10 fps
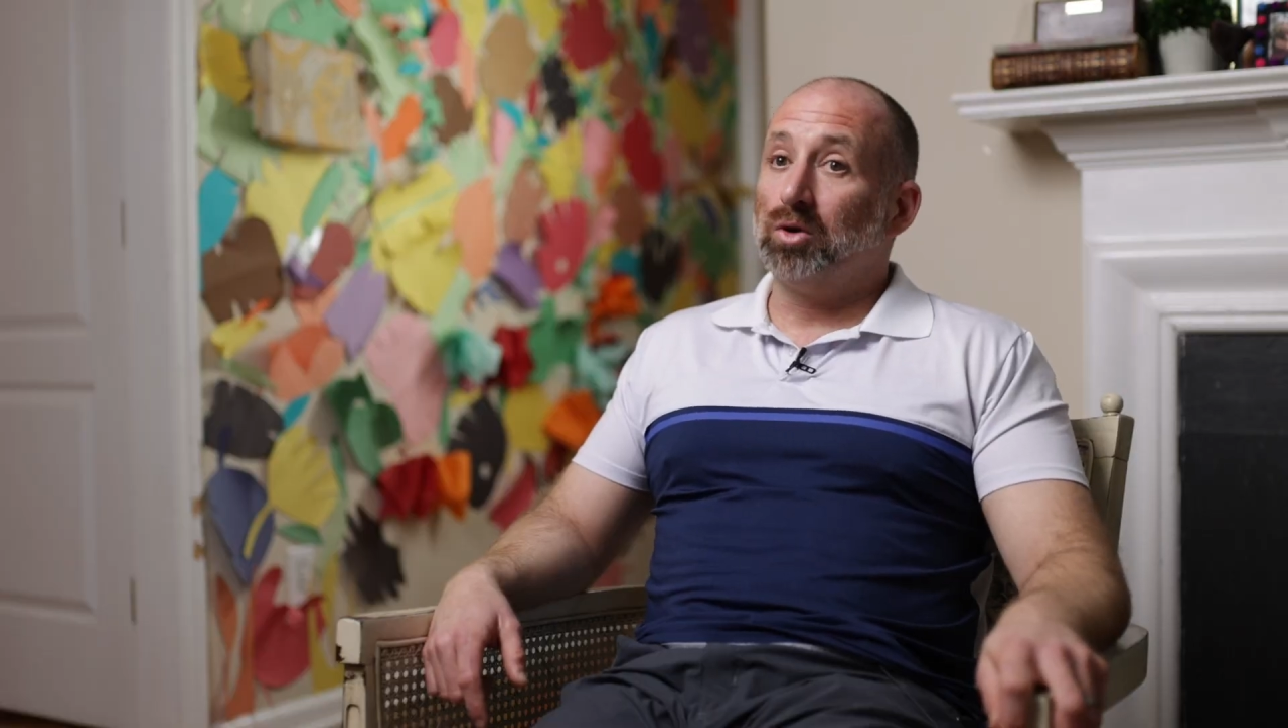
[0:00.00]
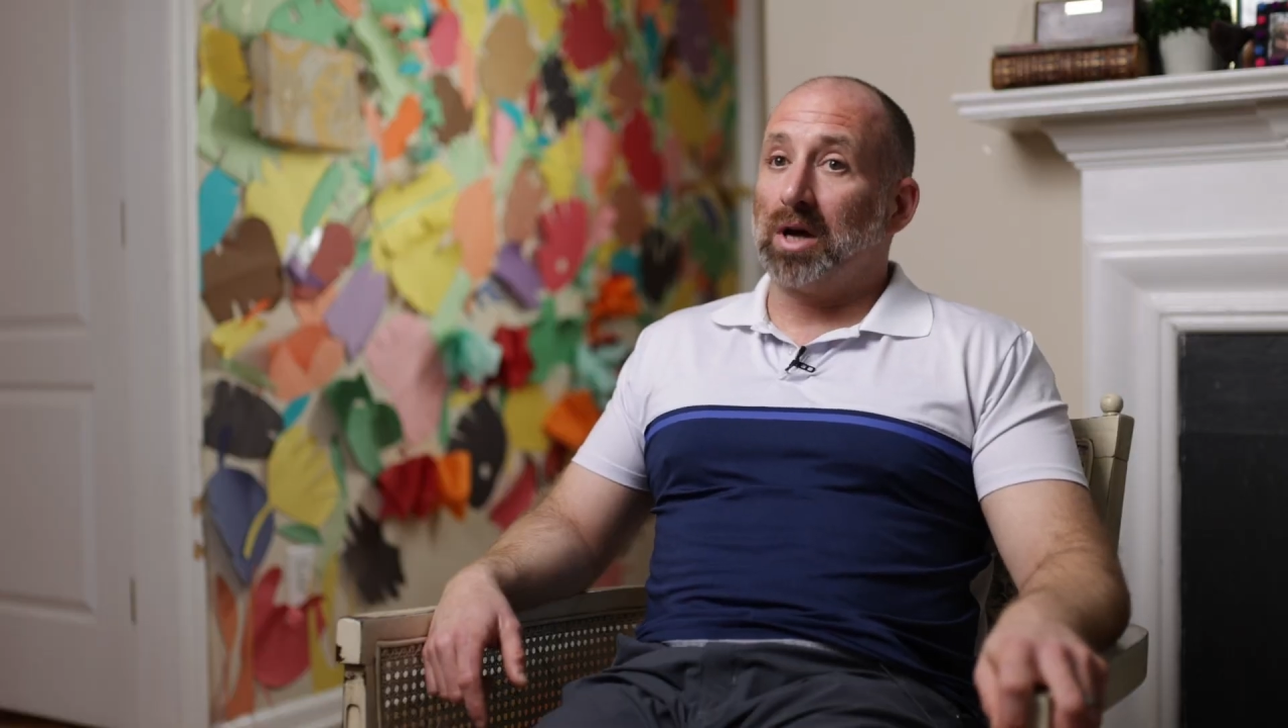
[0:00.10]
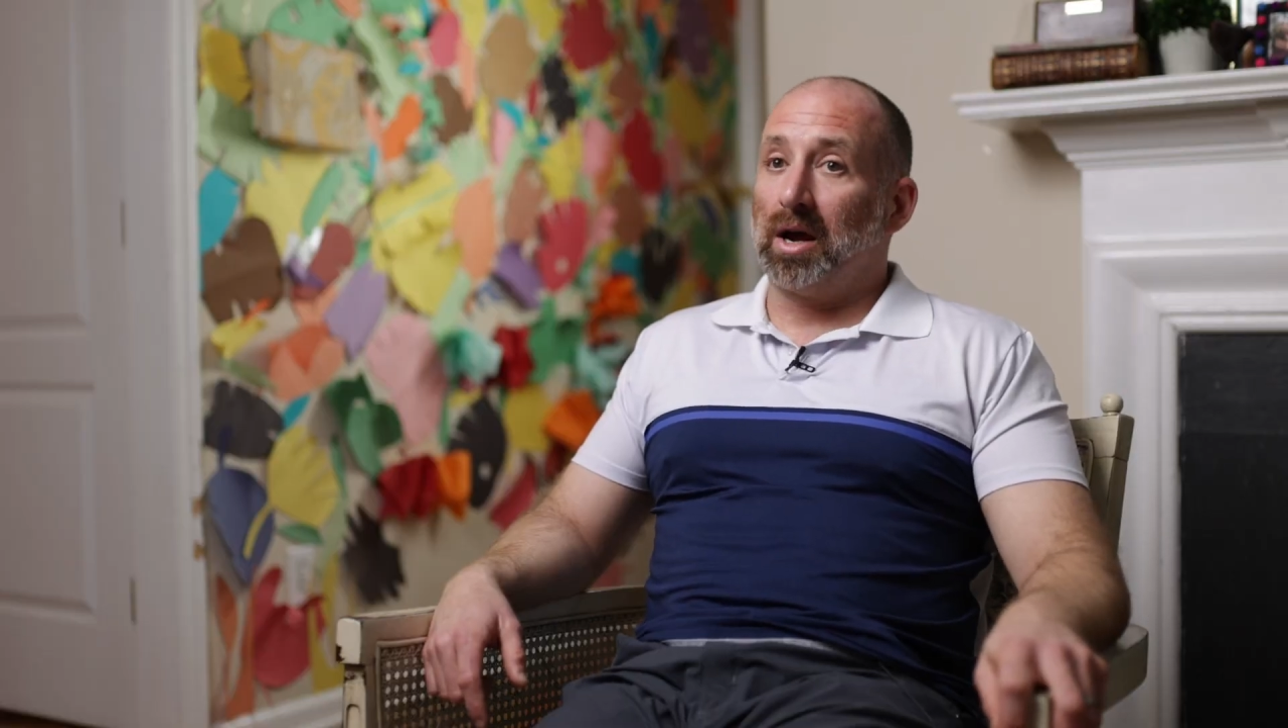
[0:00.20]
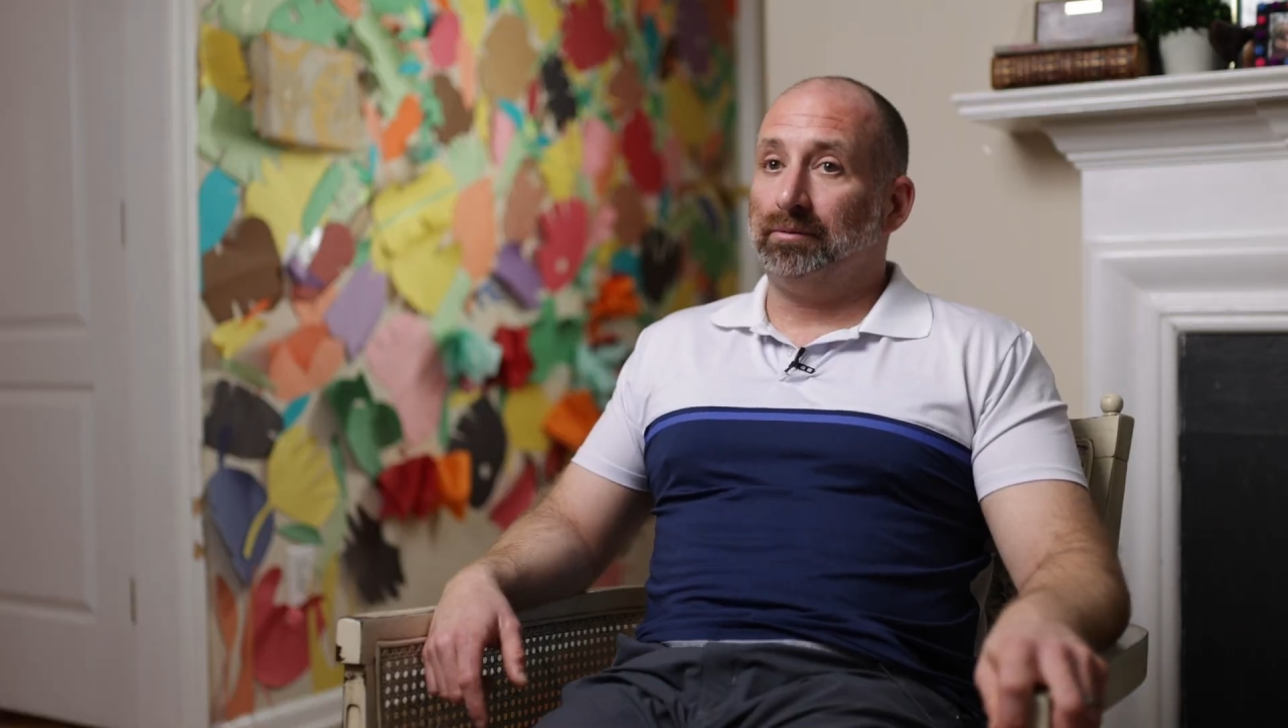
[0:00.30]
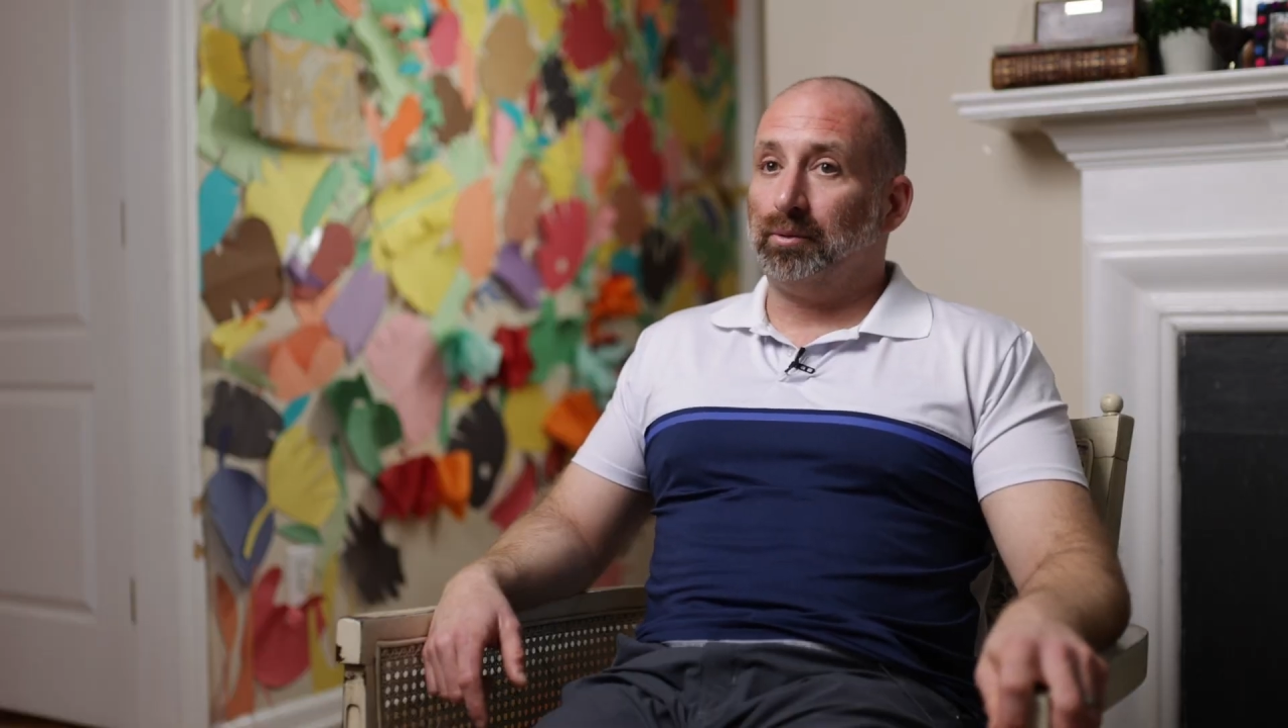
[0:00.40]

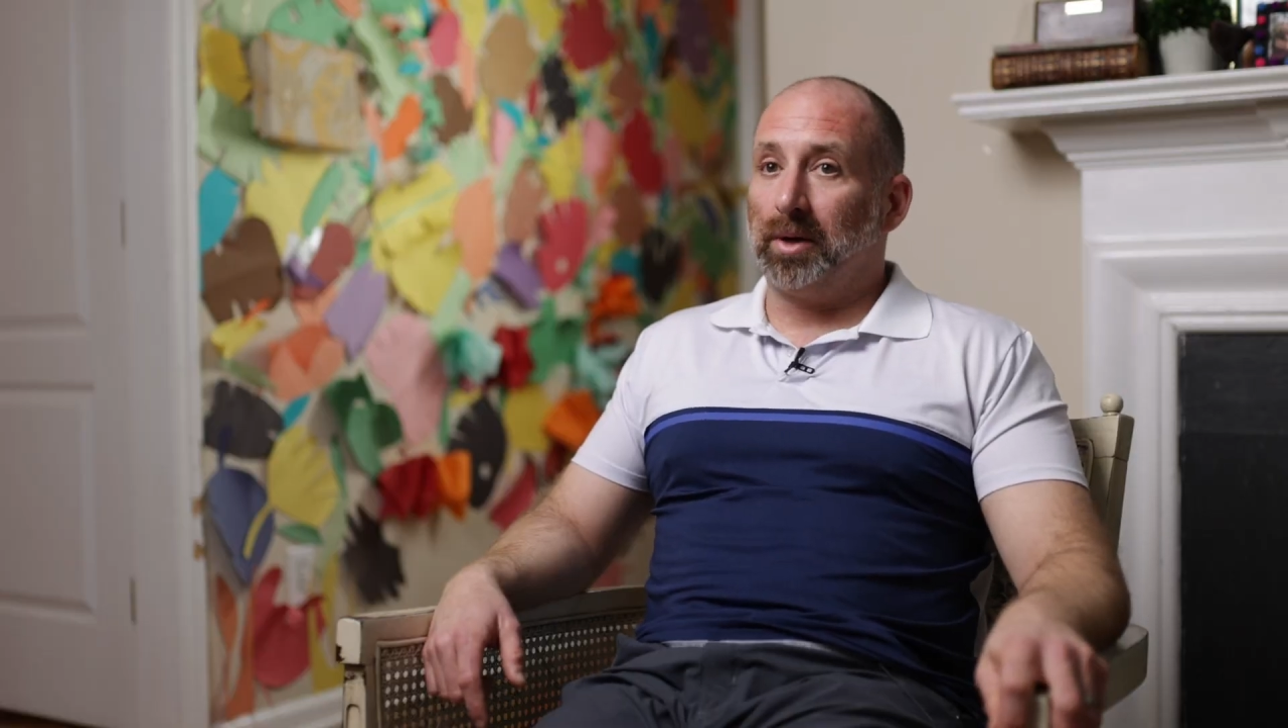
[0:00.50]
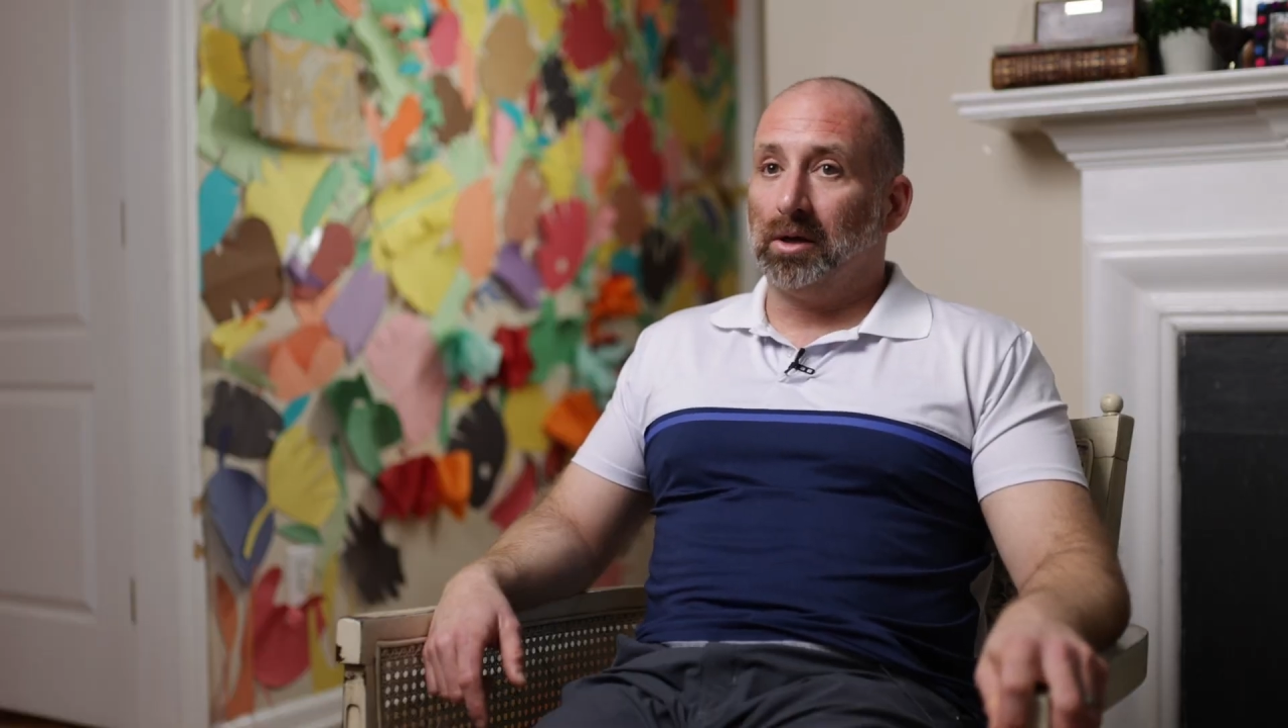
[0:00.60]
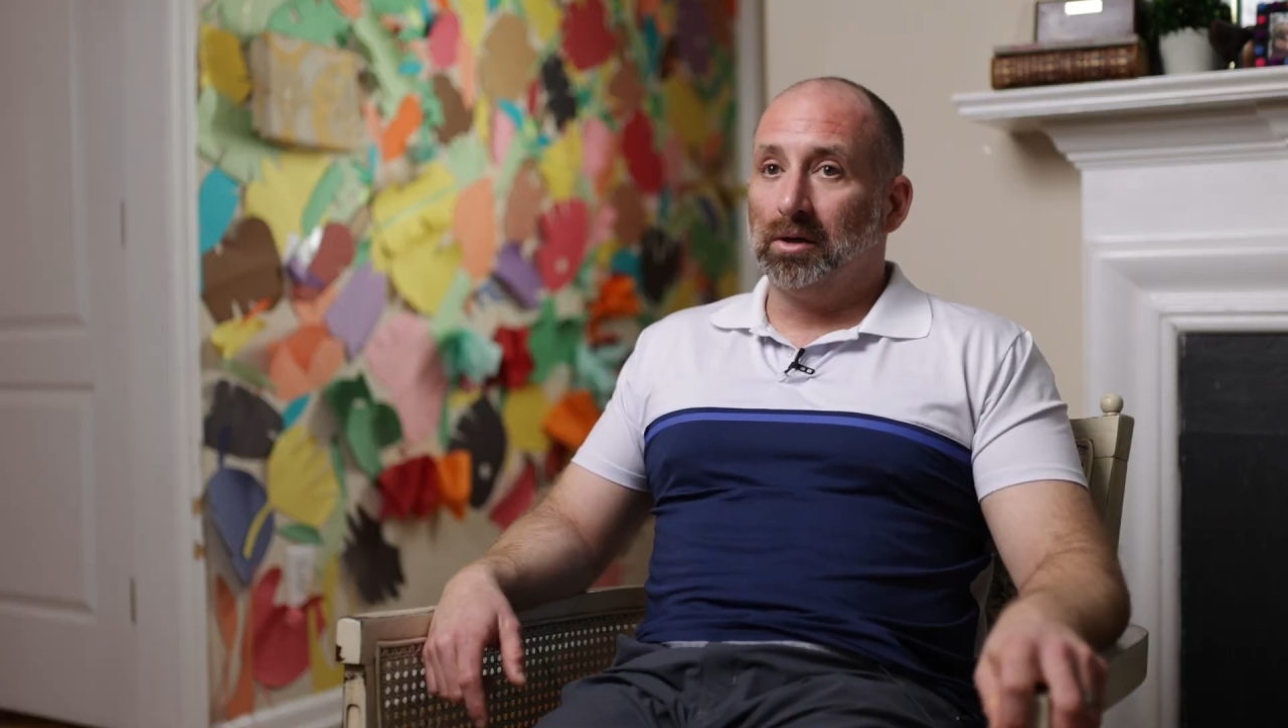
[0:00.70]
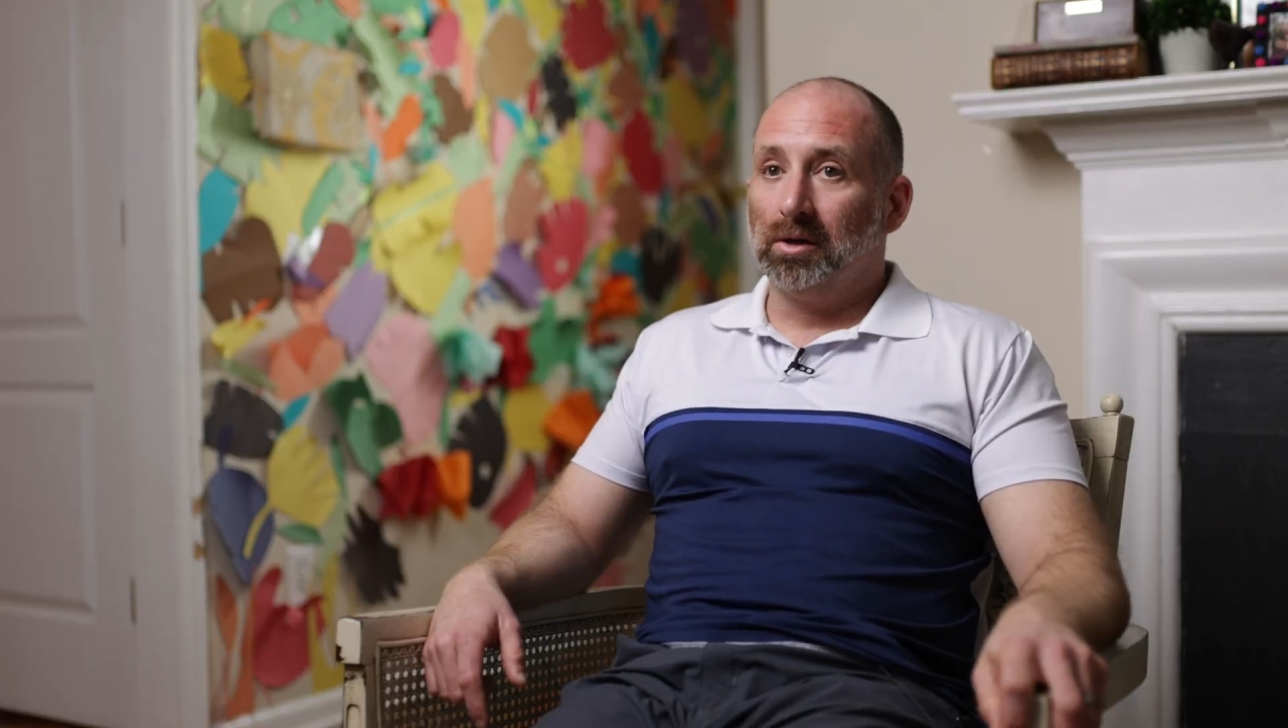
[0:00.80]
time for me.